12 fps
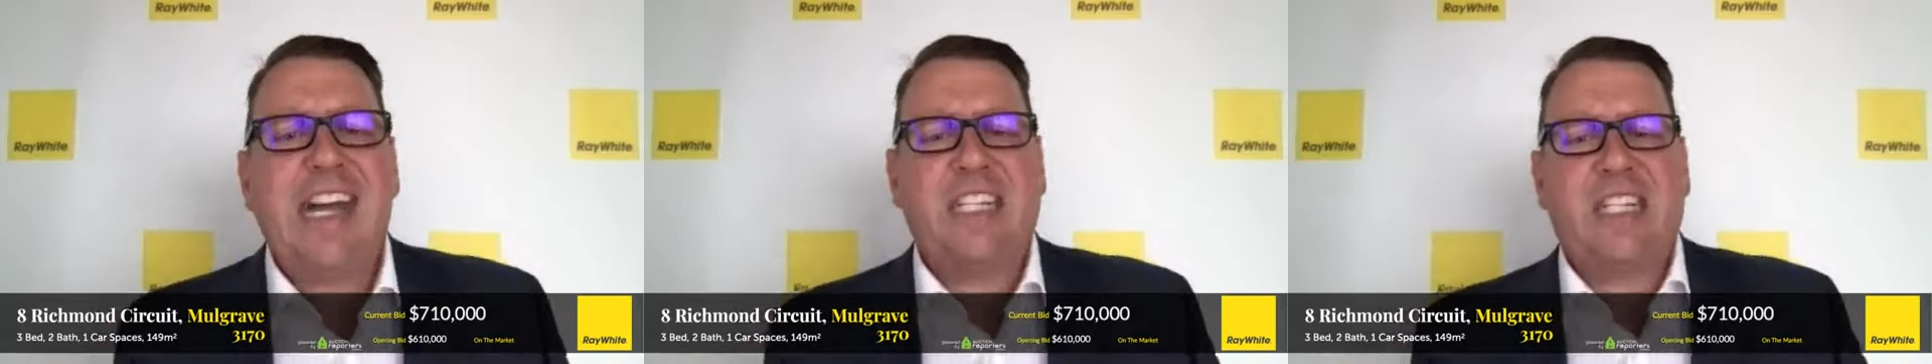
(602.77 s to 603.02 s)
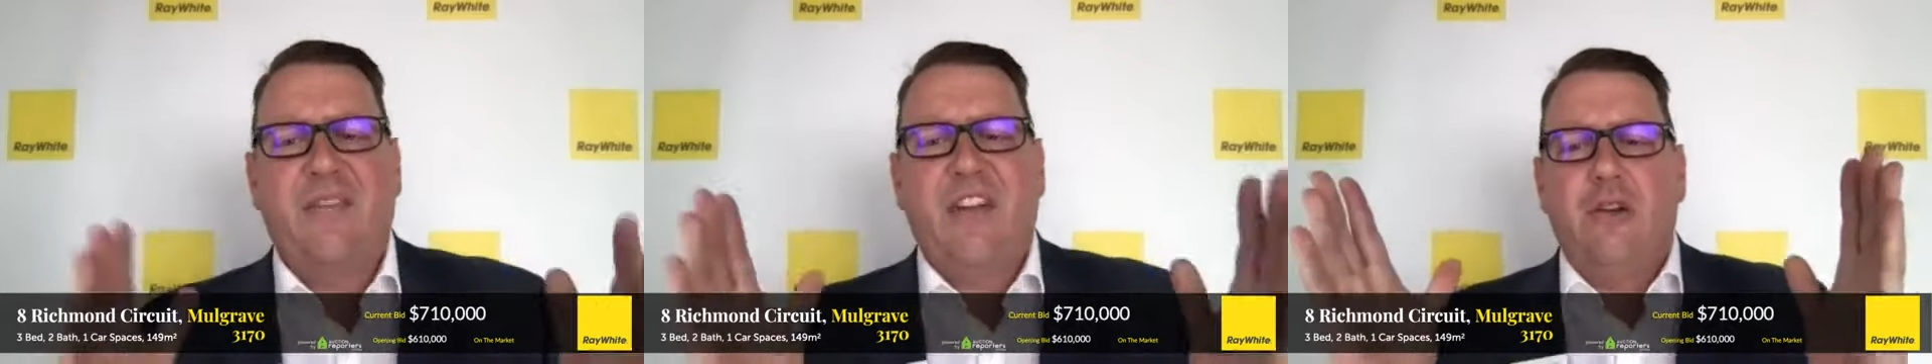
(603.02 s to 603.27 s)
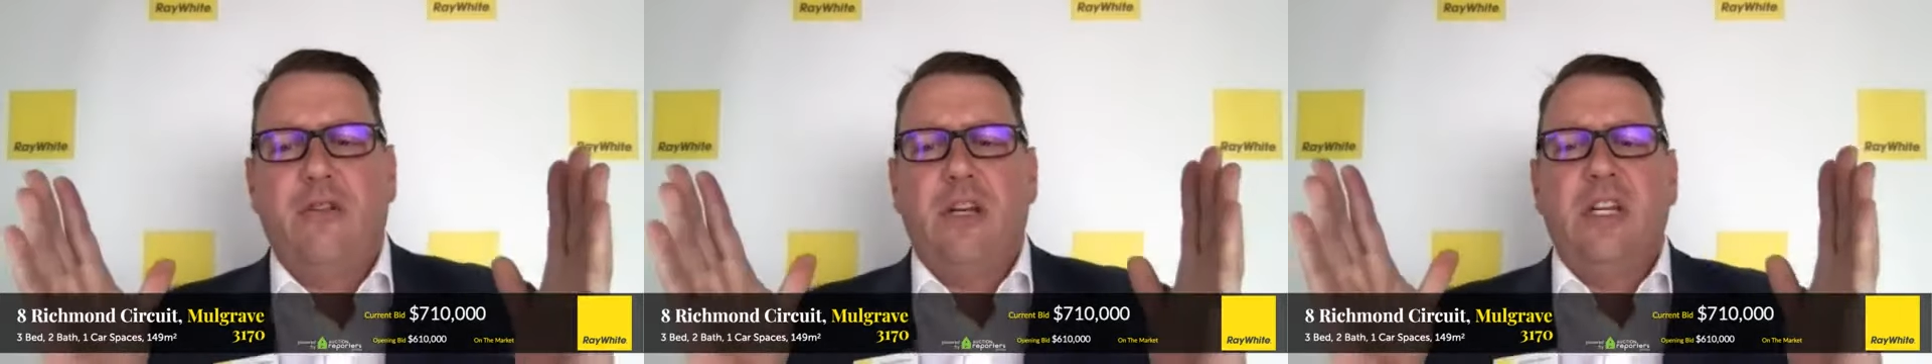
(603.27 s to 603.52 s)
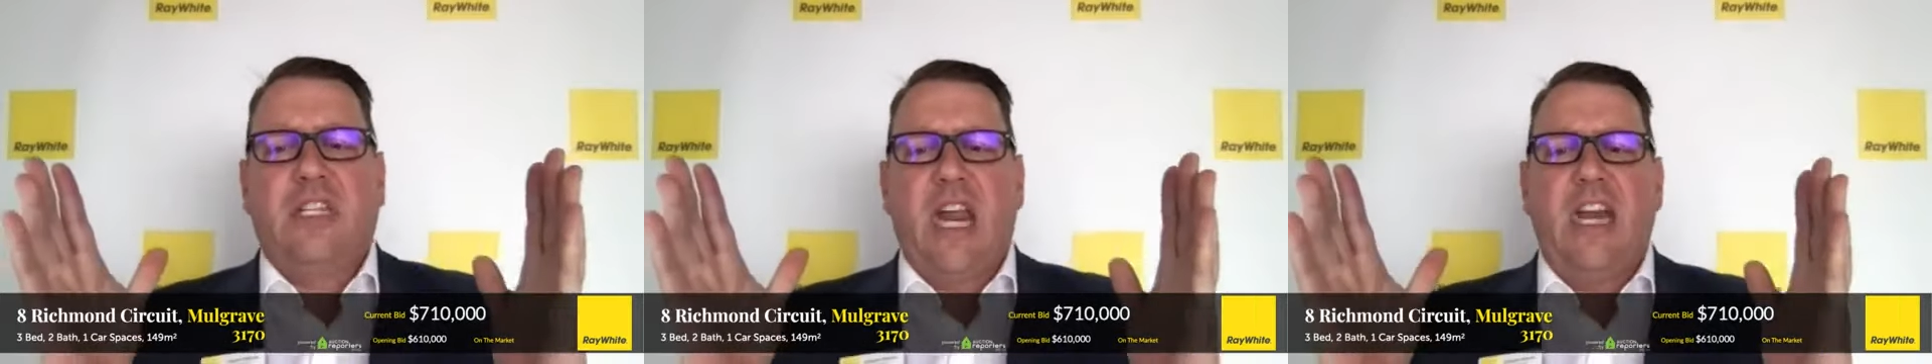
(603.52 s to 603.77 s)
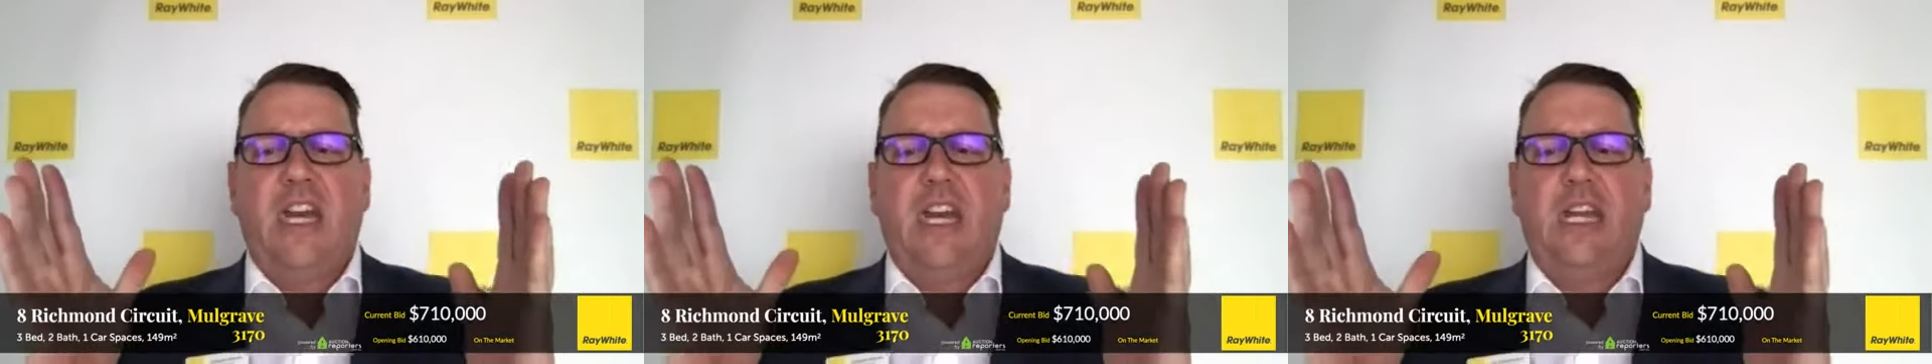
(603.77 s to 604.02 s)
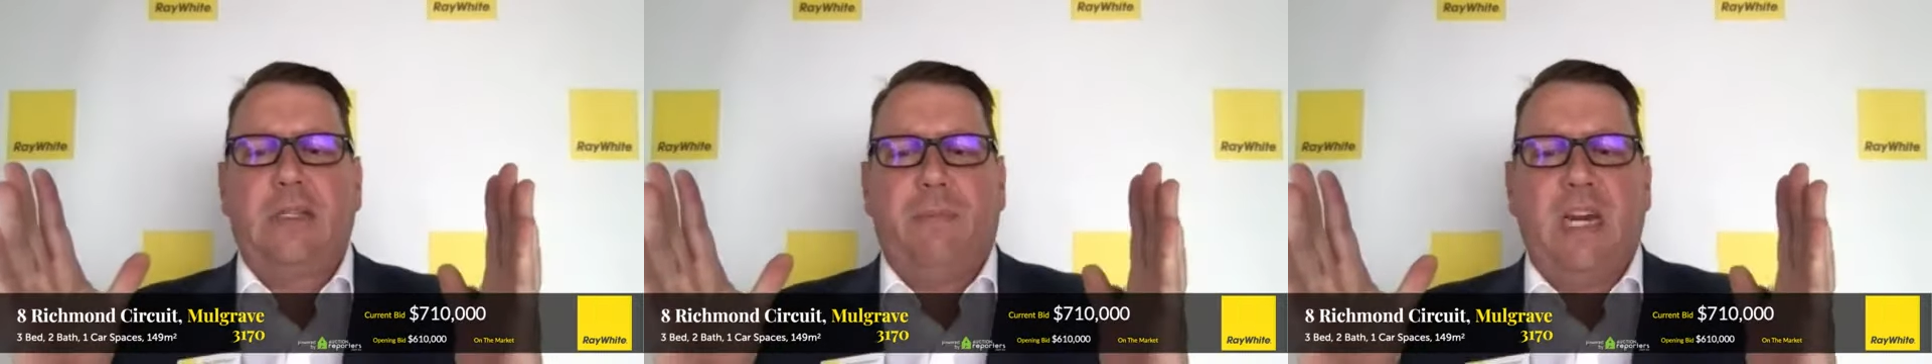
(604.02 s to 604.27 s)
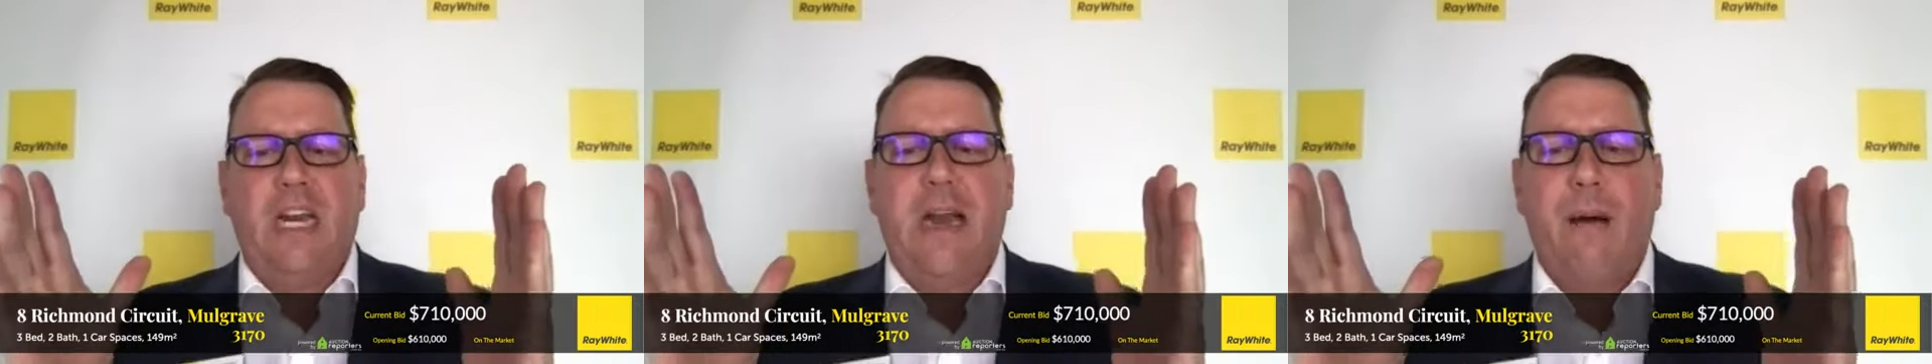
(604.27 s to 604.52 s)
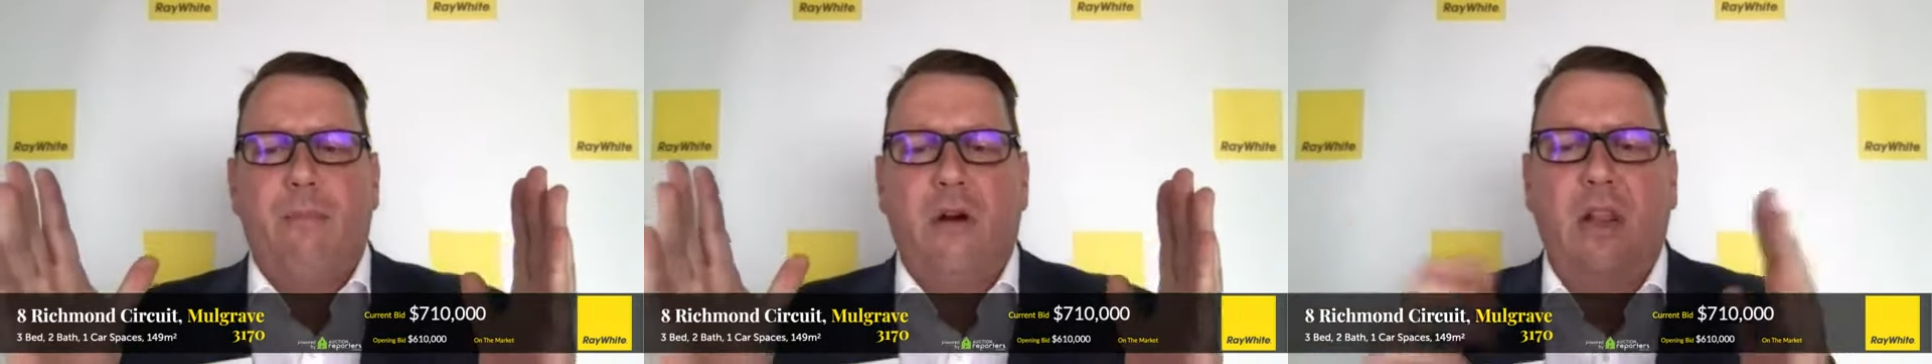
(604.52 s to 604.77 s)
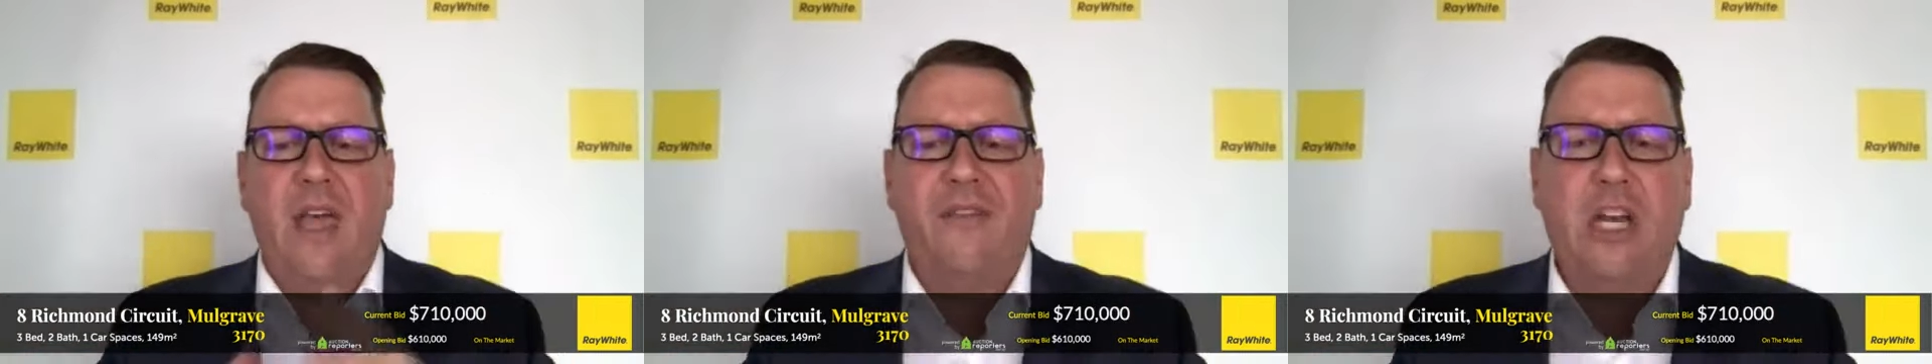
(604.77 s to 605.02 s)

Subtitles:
710 it is. Bidder number 11,